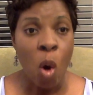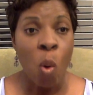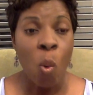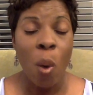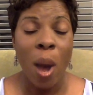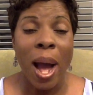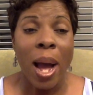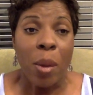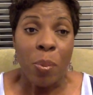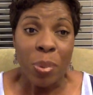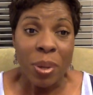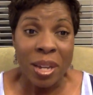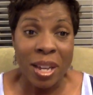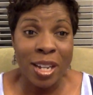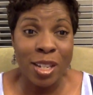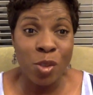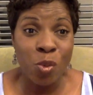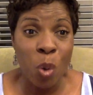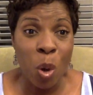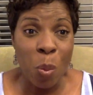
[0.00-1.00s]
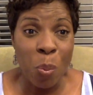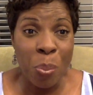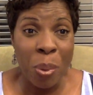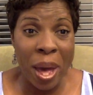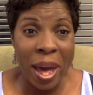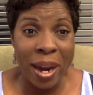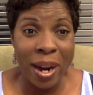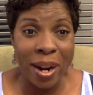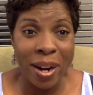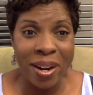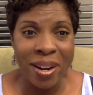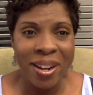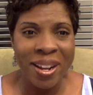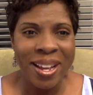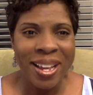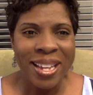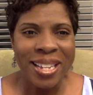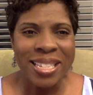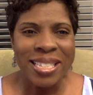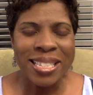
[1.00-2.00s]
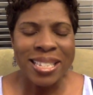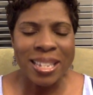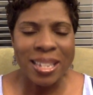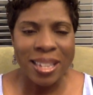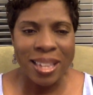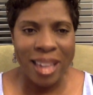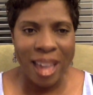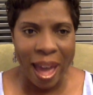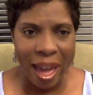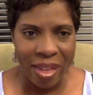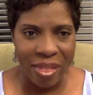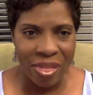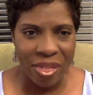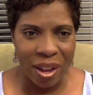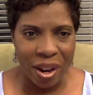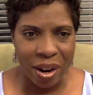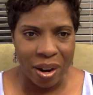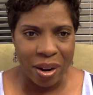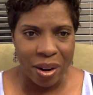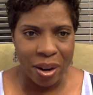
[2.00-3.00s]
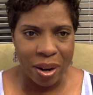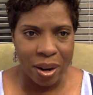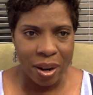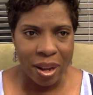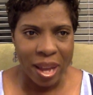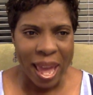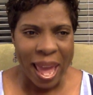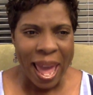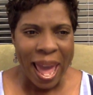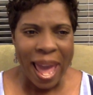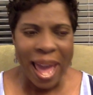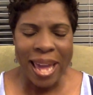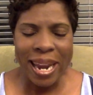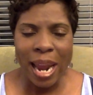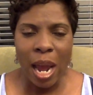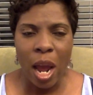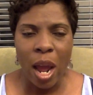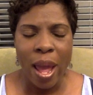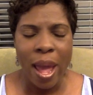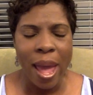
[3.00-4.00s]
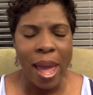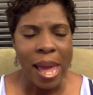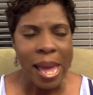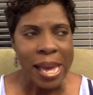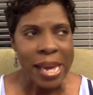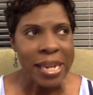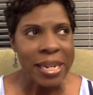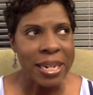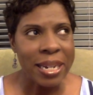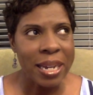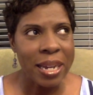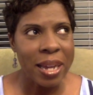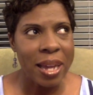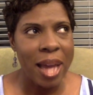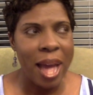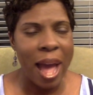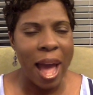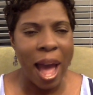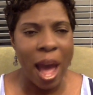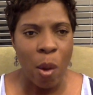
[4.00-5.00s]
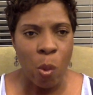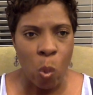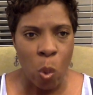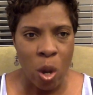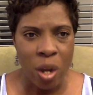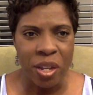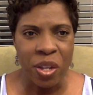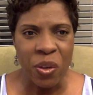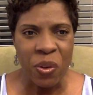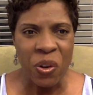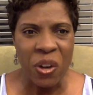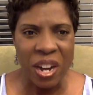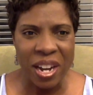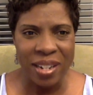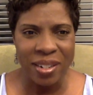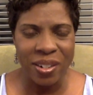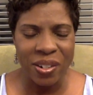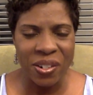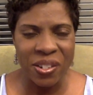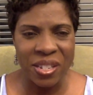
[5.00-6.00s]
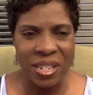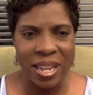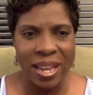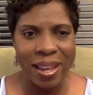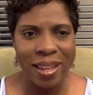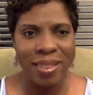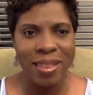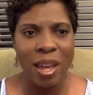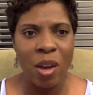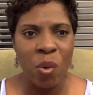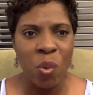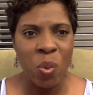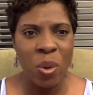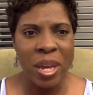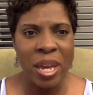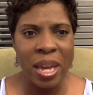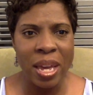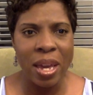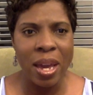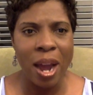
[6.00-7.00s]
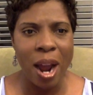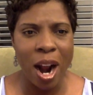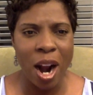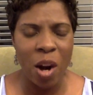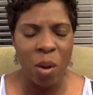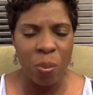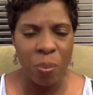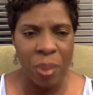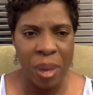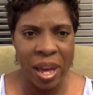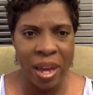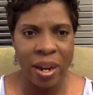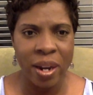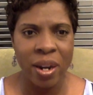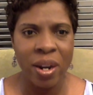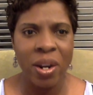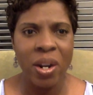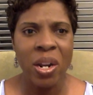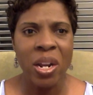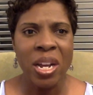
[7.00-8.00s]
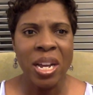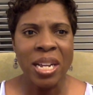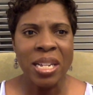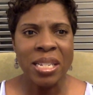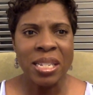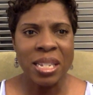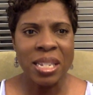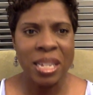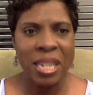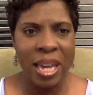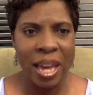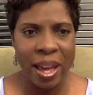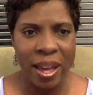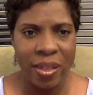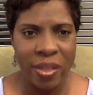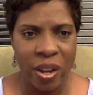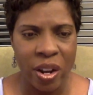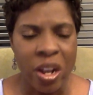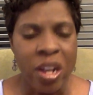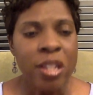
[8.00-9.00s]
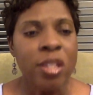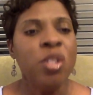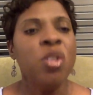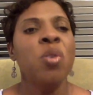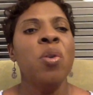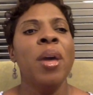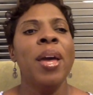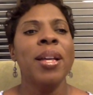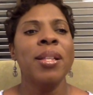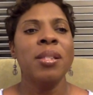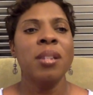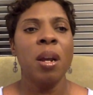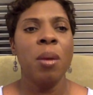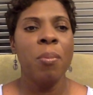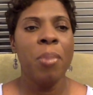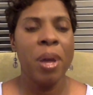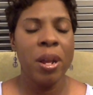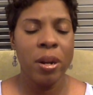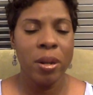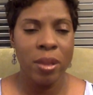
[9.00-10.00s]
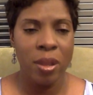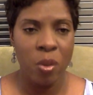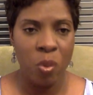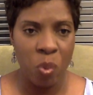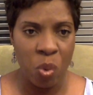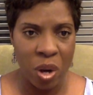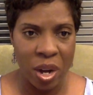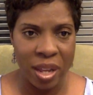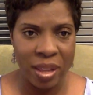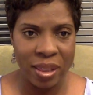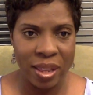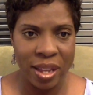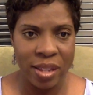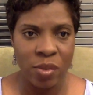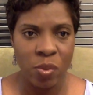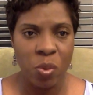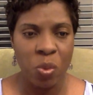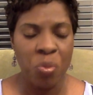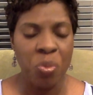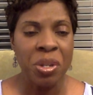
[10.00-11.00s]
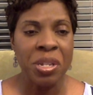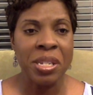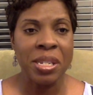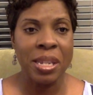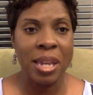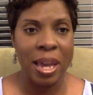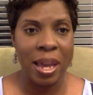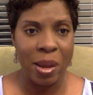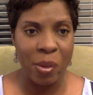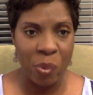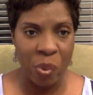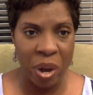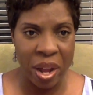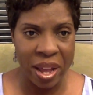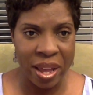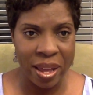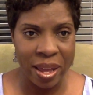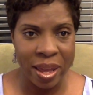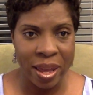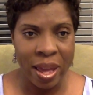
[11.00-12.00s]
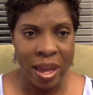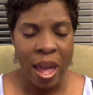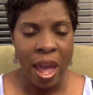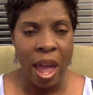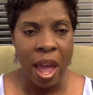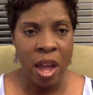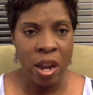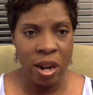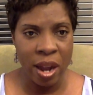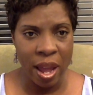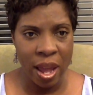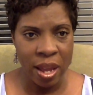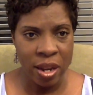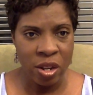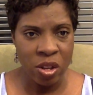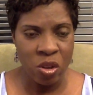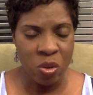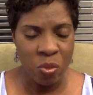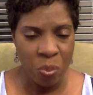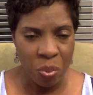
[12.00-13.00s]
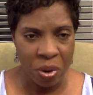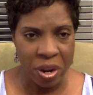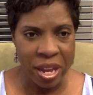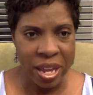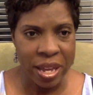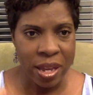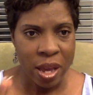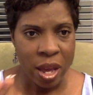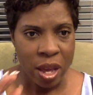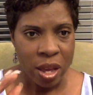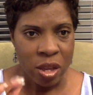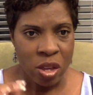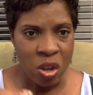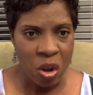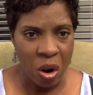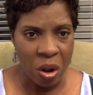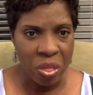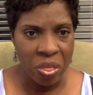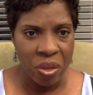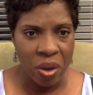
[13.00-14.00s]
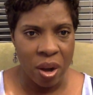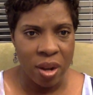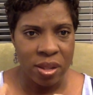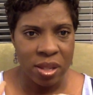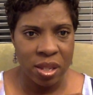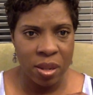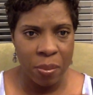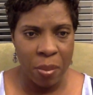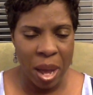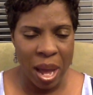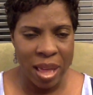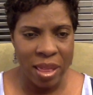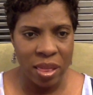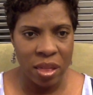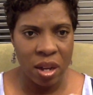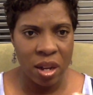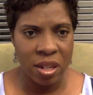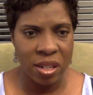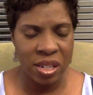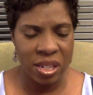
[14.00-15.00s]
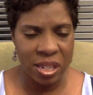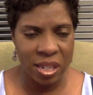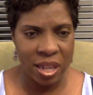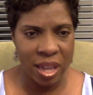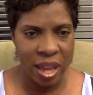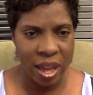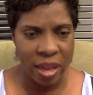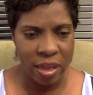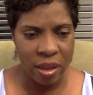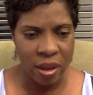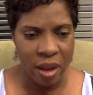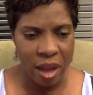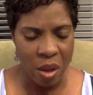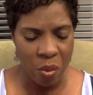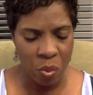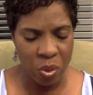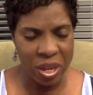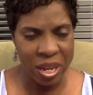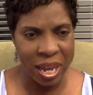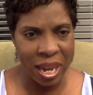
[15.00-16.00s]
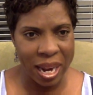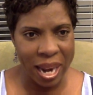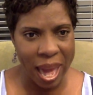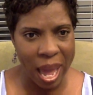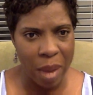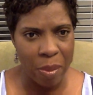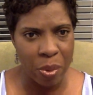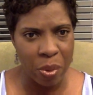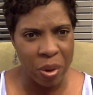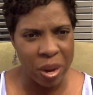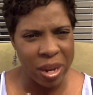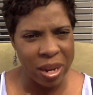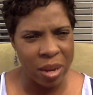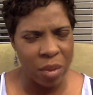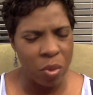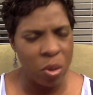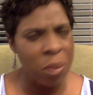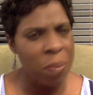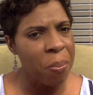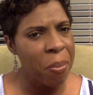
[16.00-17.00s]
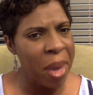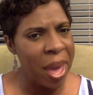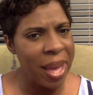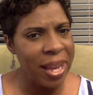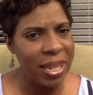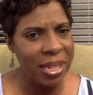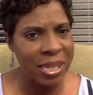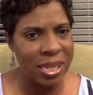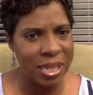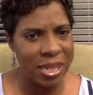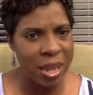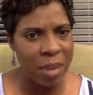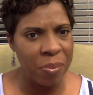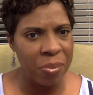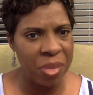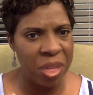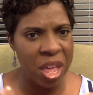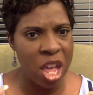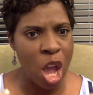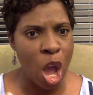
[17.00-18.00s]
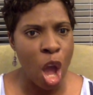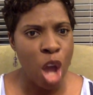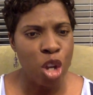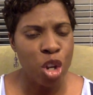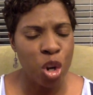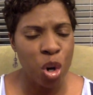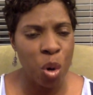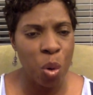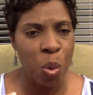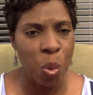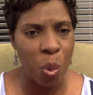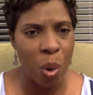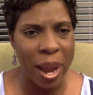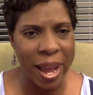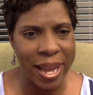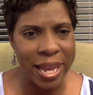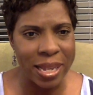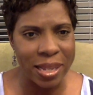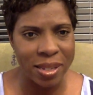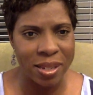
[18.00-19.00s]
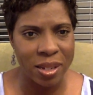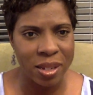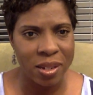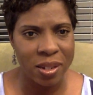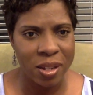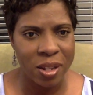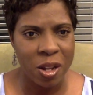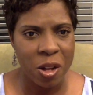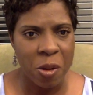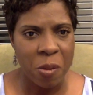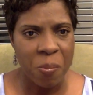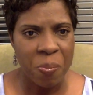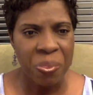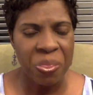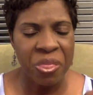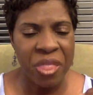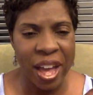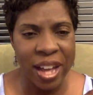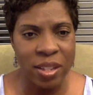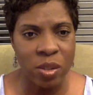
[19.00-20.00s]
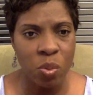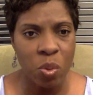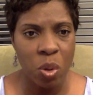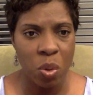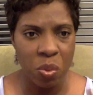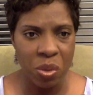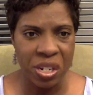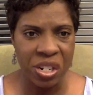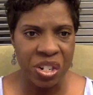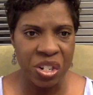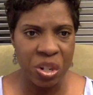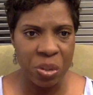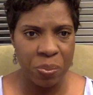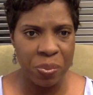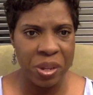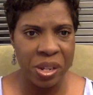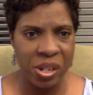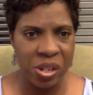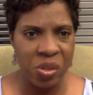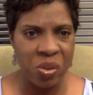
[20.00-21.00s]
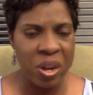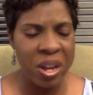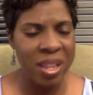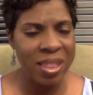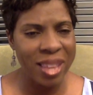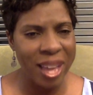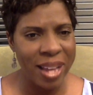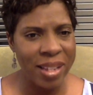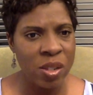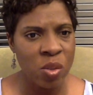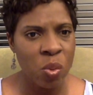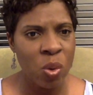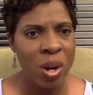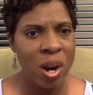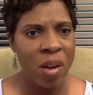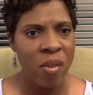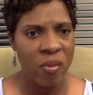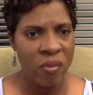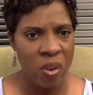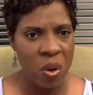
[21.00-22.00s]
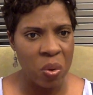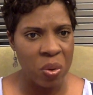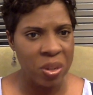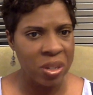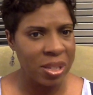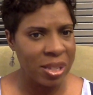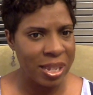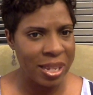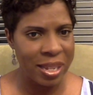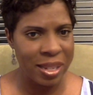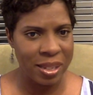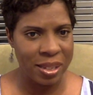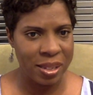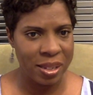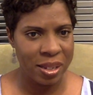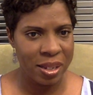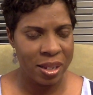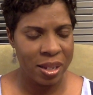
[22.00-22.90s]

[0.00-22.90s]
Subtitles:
Why? Because we're better together. And I want you to understand that we are better together. Two heads are better than one. That's what we say, right? And you bring your thoughts and my thoughts together, and we collaborate and we make something great. That's what we should be doing. That's what our focus is.